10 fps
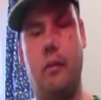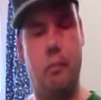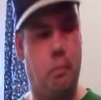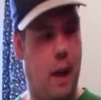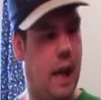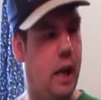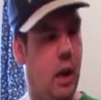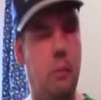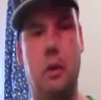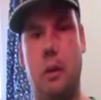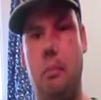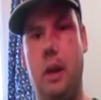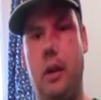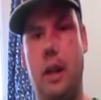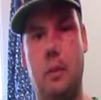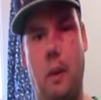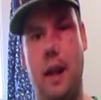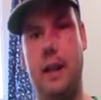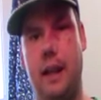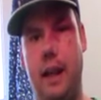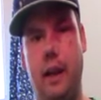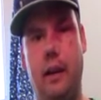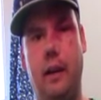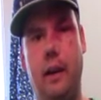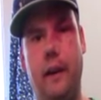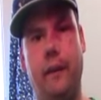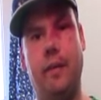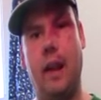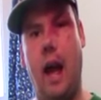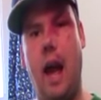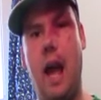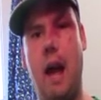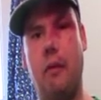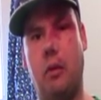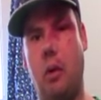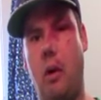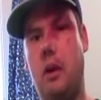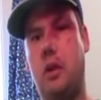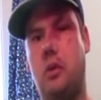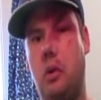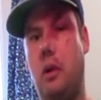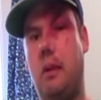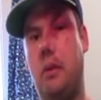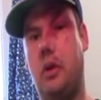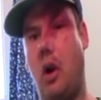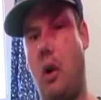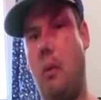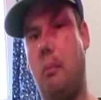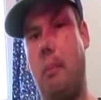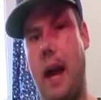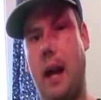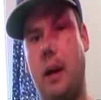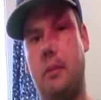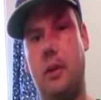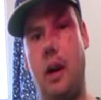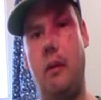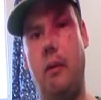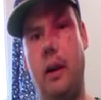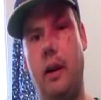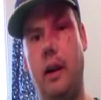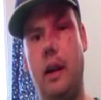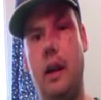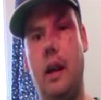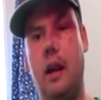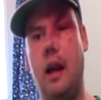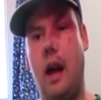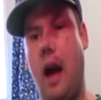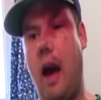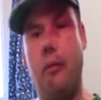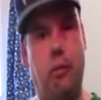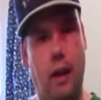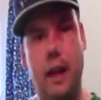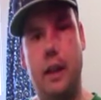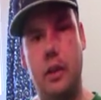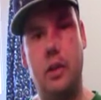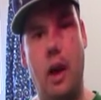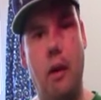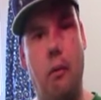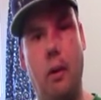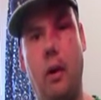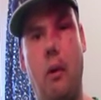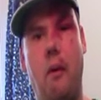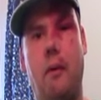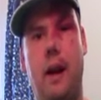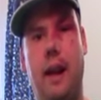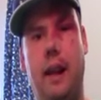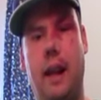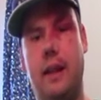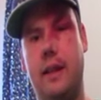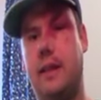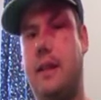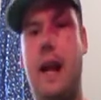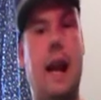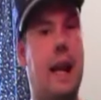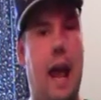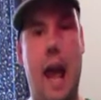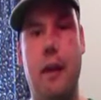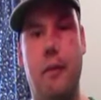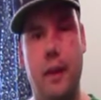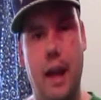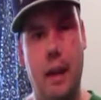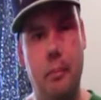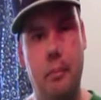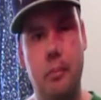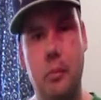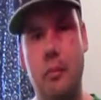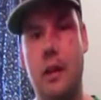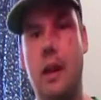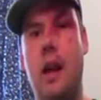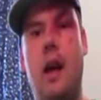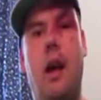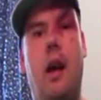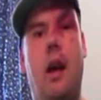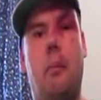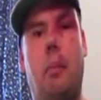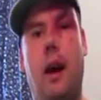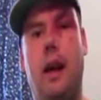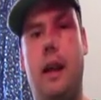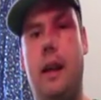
backing up your computer. That's what I did here. I have a Cronus True Image Home backup software. I've liked their software over anything, as this is not an ad for them. But